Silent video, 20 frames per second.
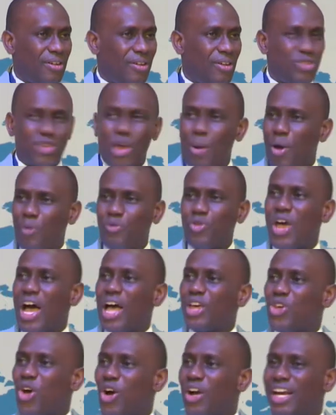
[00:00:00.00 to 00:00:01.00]
Some of you
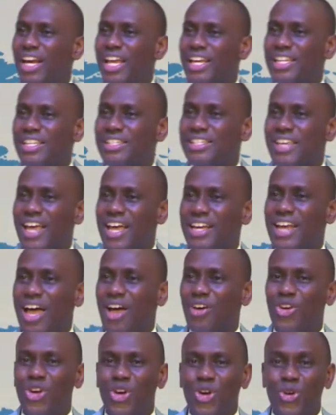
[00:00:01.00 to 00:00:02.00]
are young ladies here
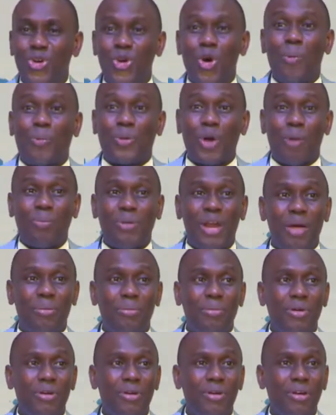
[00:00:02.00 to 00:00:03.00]
now. No
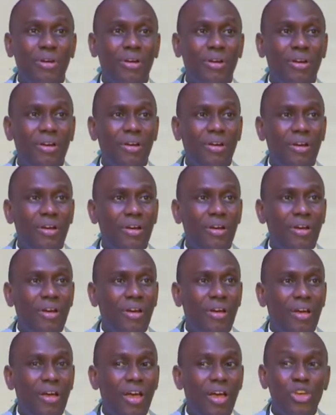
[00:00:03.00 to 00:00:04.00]
problem.
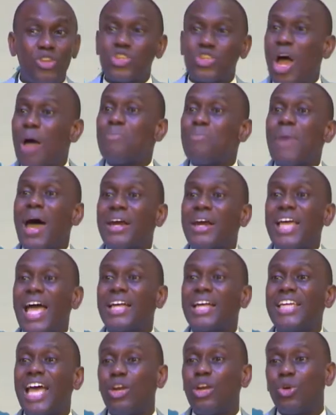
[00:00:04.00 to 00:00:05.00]
Some marry
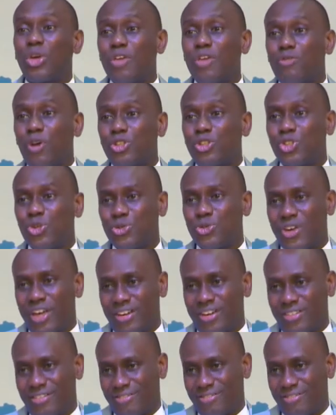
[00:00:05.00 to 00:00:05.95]
and they are looking for children.